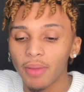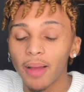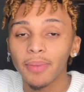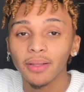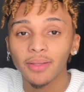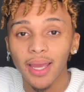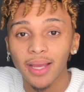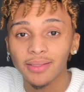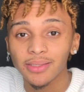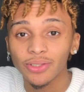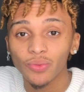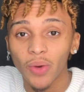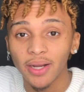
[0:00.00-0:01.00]
I'm about to ask
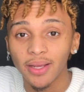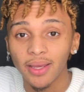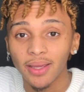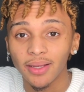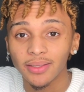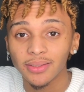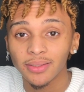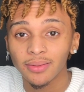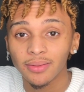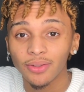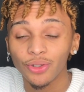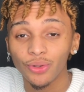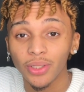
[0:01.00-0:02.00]
his white ass,
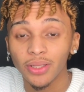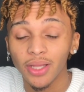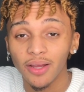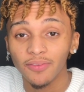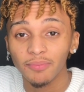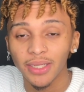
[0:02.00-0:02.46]
do he love